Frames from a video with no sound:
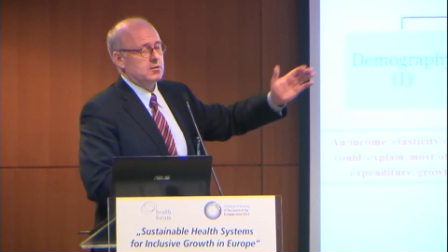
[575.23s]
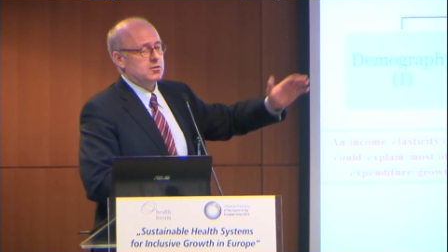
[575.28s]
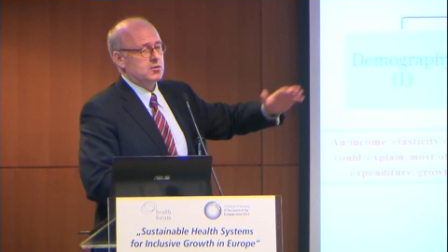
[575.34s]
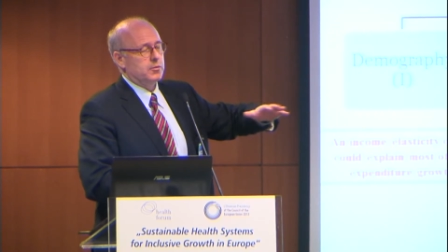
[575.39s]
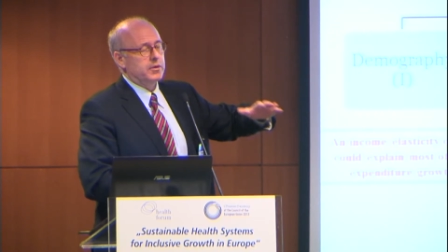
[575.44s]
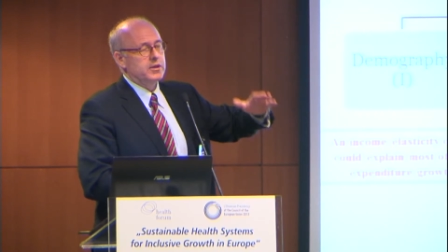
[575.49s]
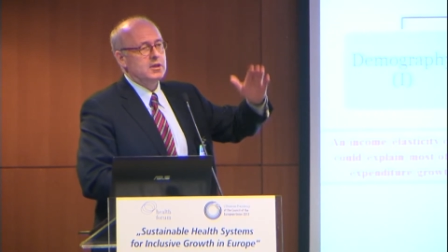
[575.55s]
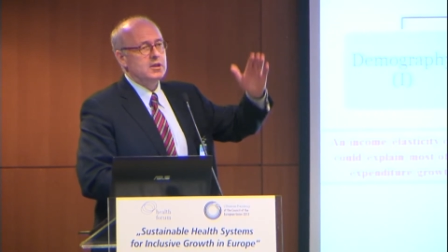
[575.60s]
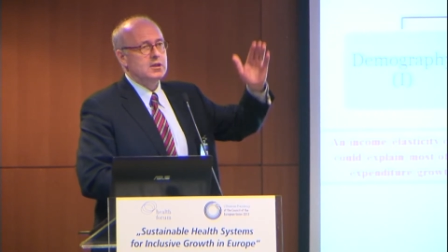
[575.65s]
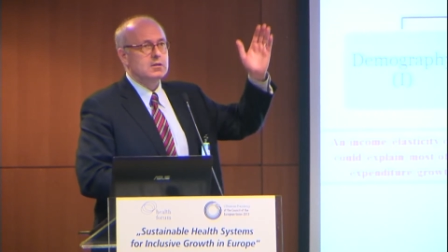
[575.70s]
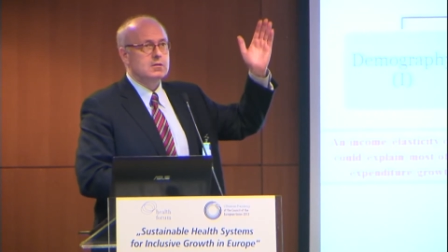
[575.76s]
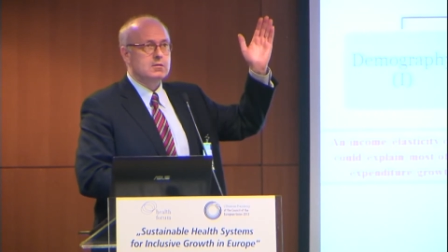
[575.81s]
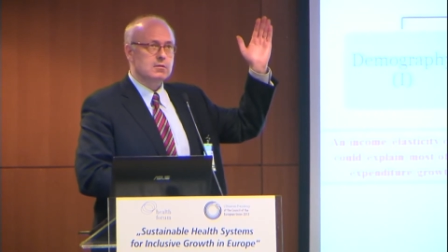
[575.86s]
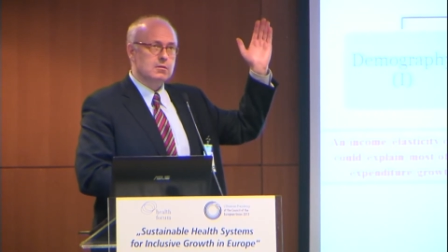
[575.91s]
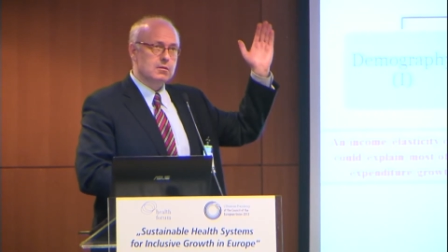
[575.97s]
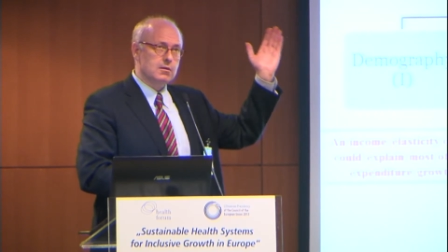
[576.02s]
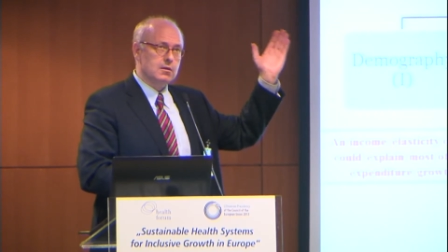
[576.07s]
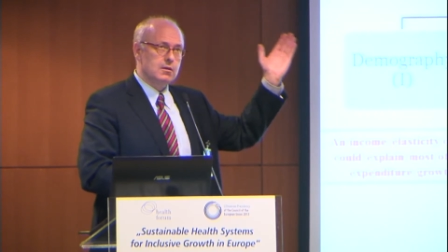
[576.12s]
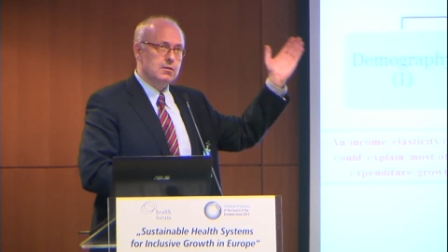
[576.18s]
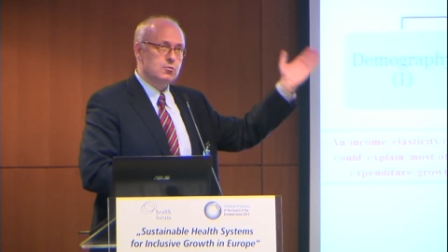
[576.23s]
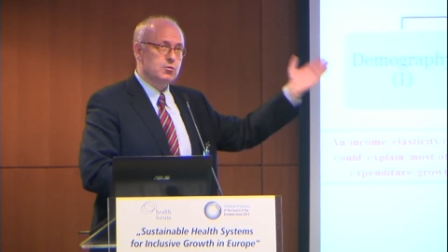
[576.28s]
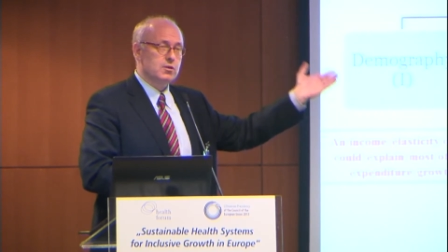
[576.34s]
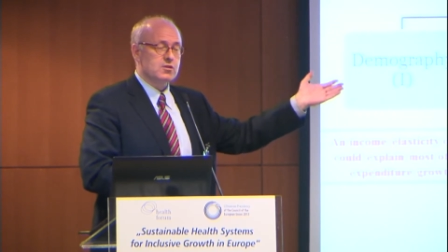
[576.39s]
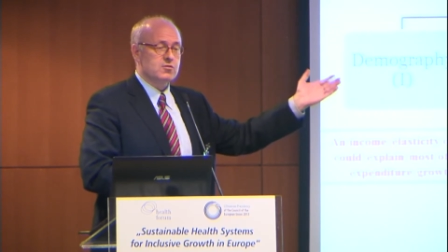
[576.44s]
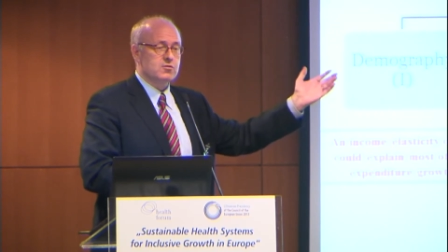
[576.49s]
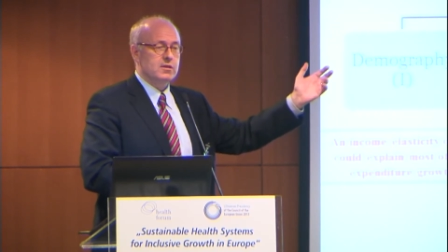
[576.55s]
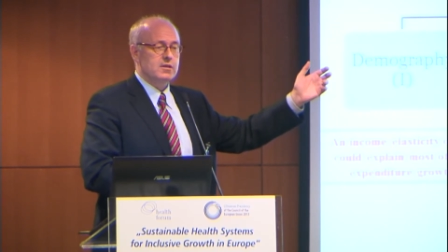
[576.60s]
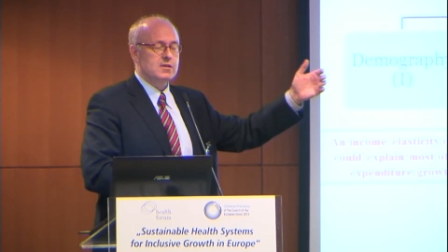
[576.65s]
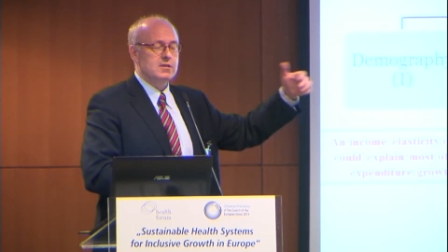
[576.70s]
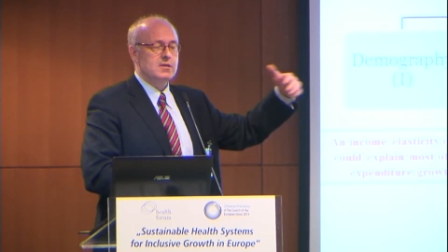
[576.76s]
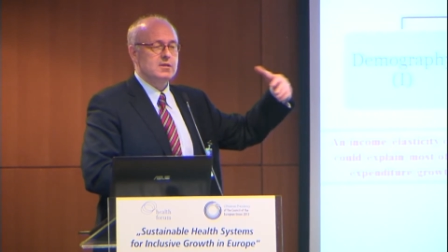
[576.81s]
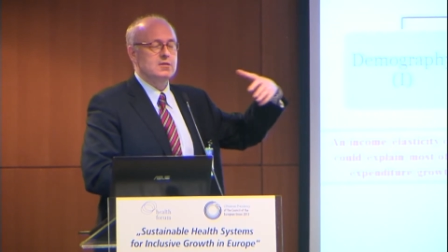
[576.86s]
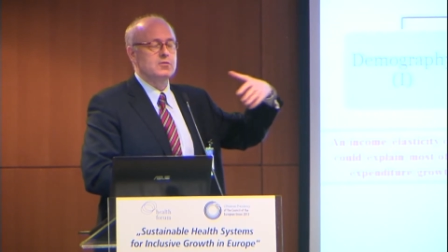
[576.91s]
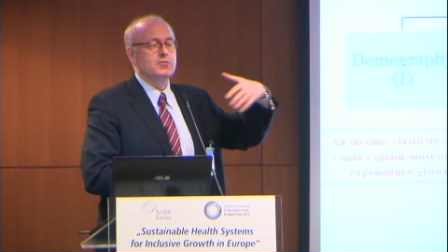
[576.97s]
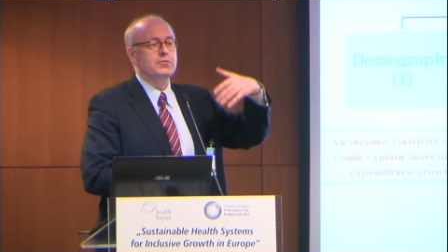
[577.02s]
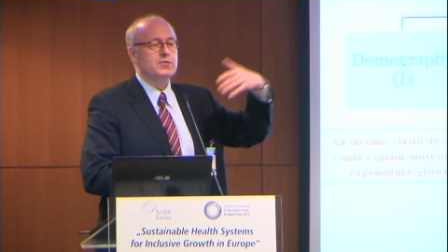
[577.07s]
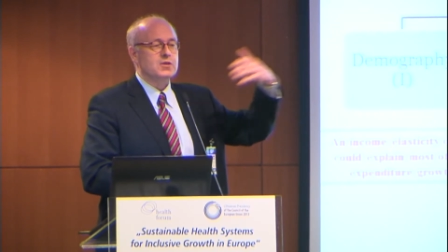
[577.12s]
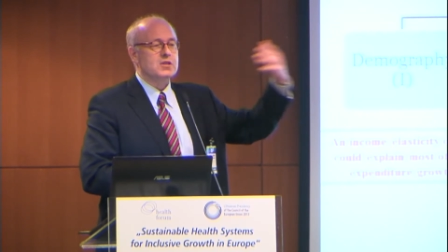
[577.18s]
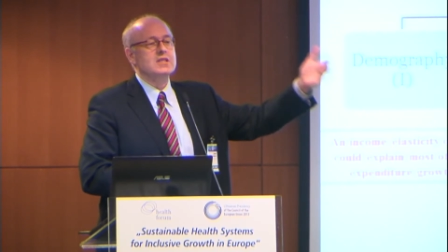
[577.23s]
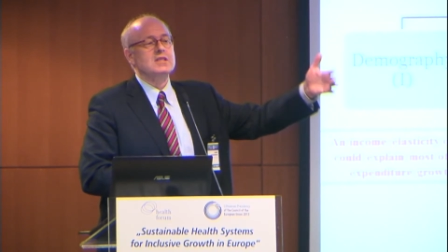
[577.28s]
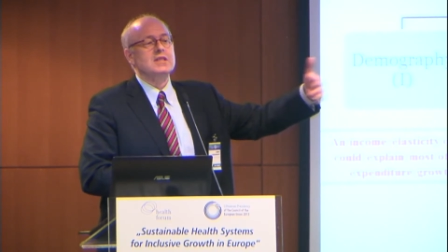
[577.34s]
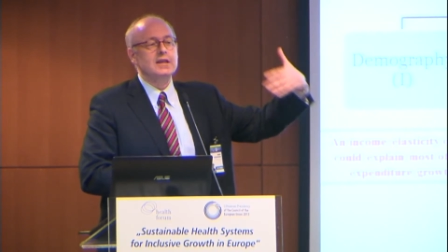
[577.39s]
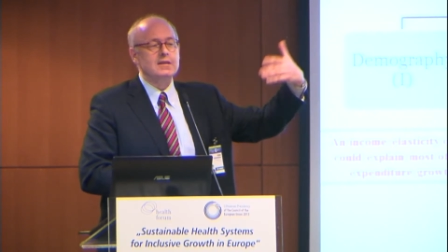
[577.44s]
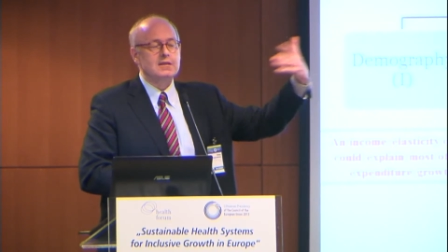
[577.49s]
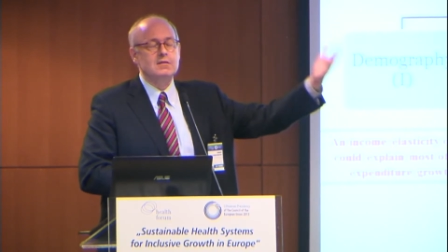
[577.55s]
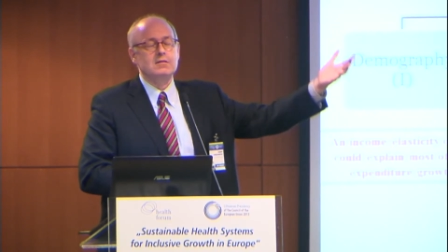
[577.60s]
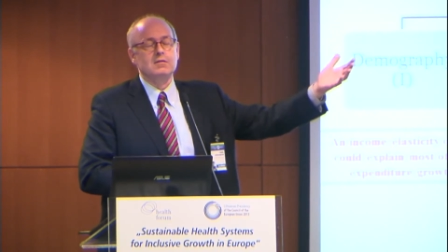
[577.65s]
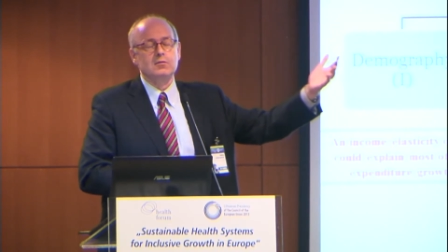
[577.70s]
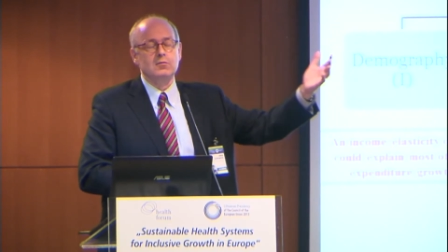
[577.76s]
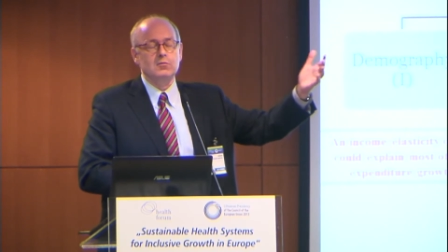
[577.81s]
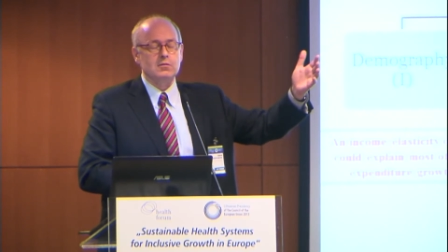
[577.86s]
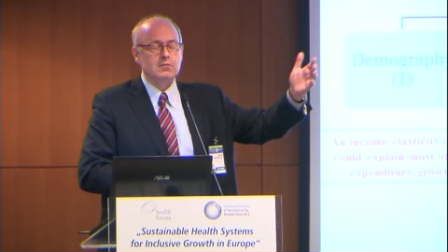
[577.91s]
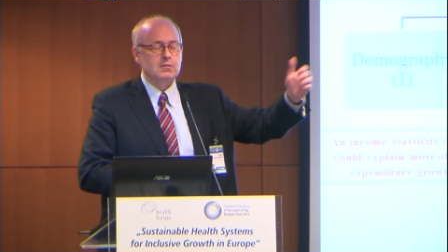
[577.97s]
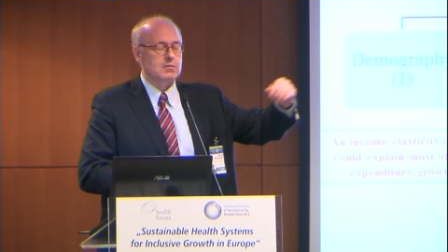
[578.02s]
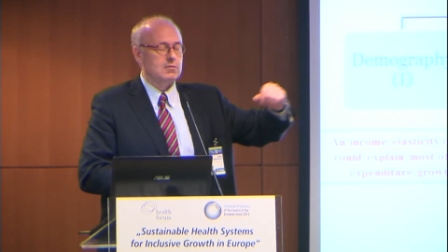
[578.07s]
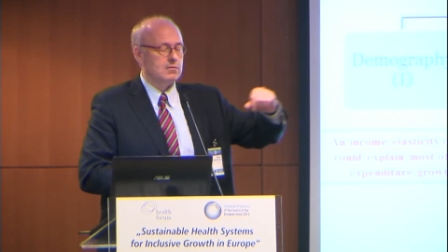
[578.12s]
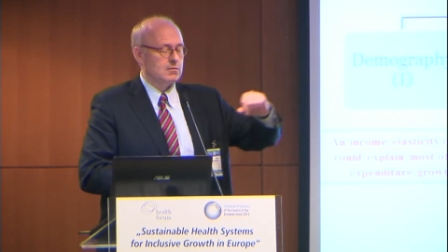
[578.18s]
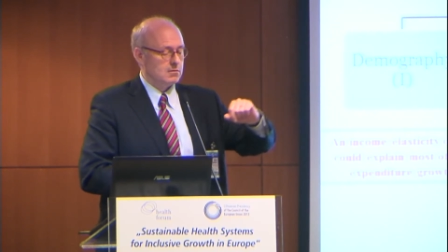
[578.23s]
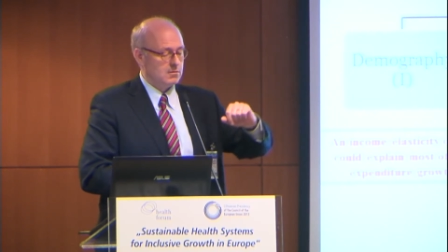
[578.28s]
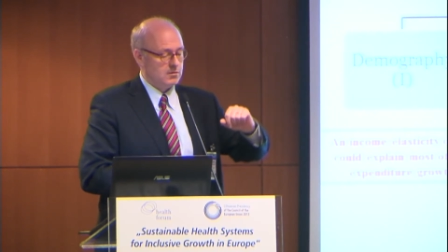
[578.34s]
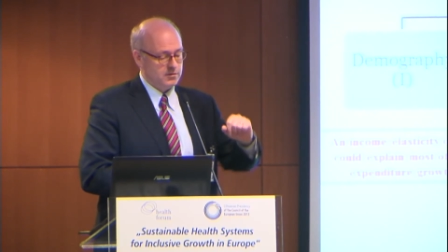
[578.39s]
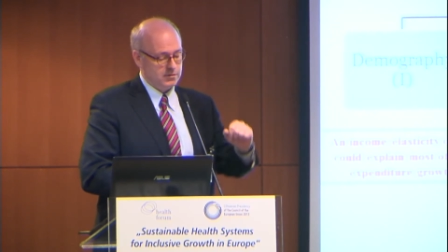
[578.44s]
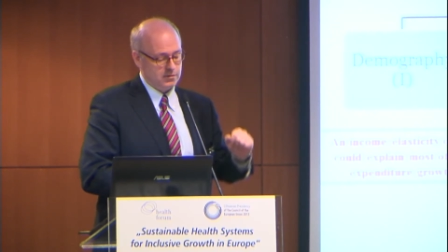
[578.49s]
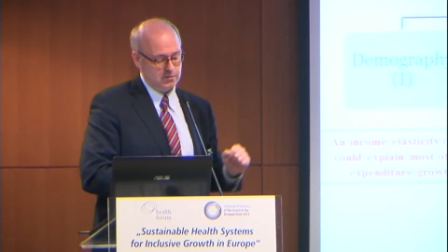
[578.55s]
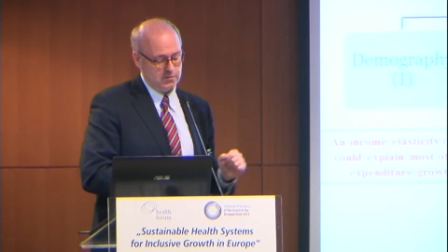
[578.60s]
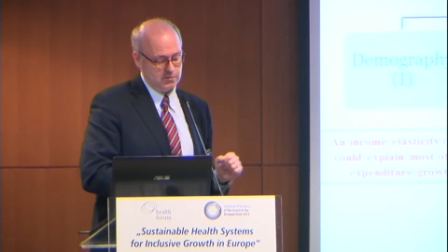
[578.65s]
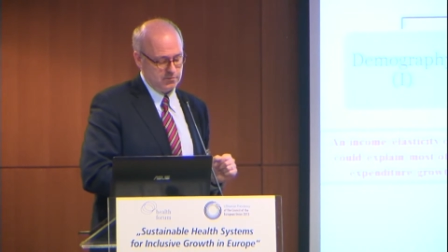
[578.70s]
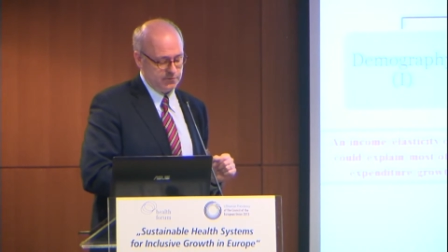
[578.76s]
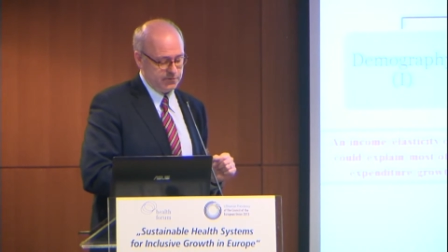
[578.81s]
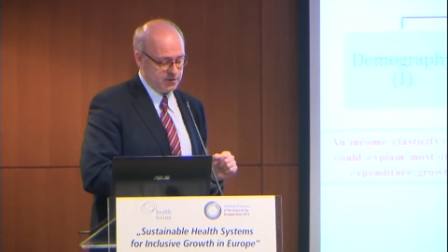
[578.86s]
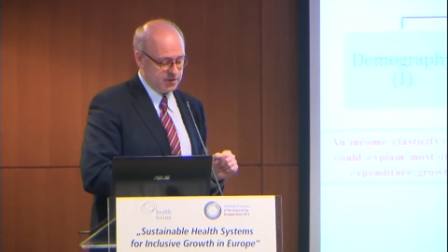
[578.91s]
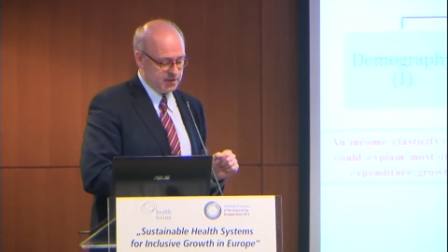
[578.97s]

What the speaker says: so I did in 2006 the first set, the first